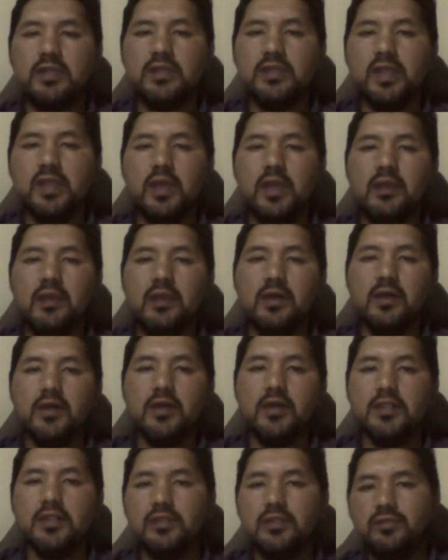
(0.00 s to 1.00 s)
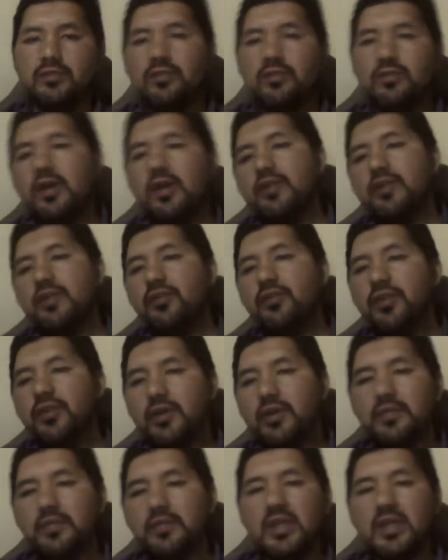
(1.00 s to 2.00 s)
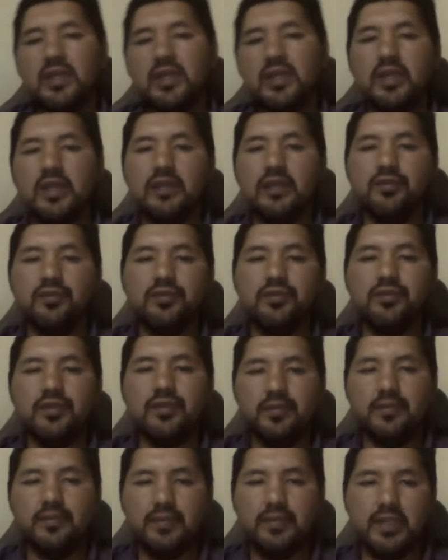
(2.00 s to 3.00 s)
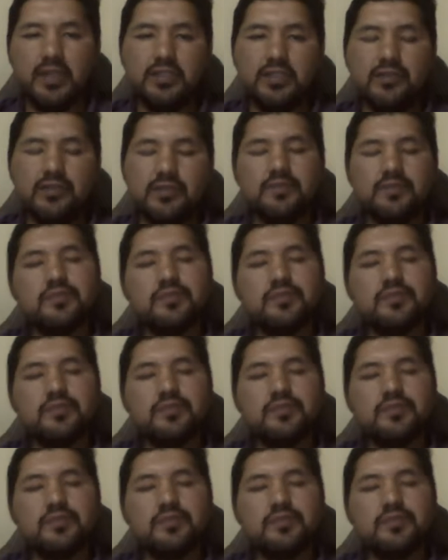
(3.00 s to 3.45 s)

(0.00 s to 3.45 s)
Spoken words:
take us to another meaning, another definition.